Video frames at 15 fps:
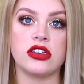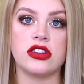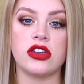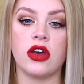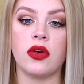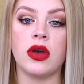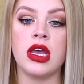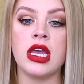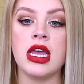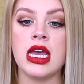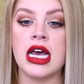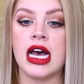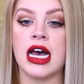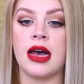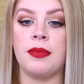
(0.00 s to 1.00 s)
So
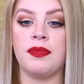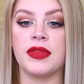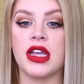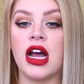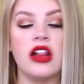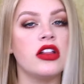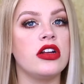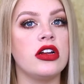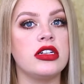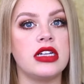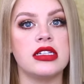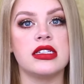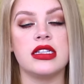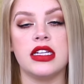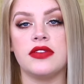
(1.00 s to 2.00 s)
color
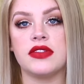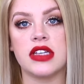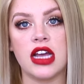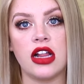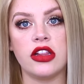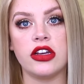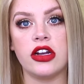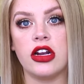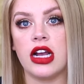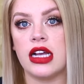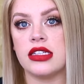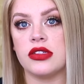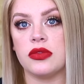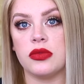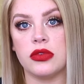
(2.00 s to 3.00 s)
doesn't lift color
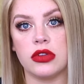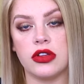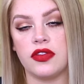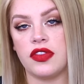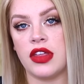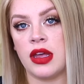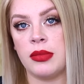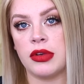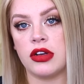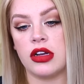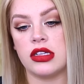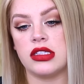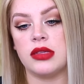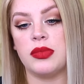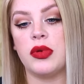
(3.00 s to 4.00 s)
as a rule of thumb
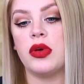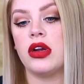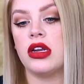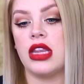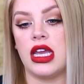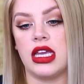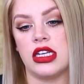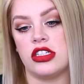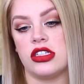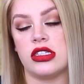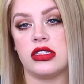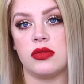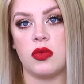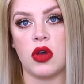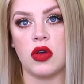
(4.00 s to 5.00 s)
across the board, like it
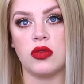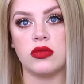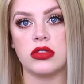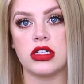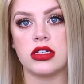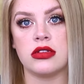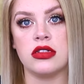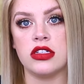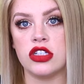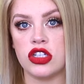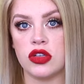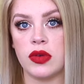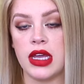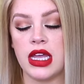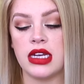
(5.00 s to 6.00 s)
just won't
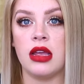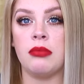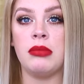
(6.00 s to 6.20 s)
do it.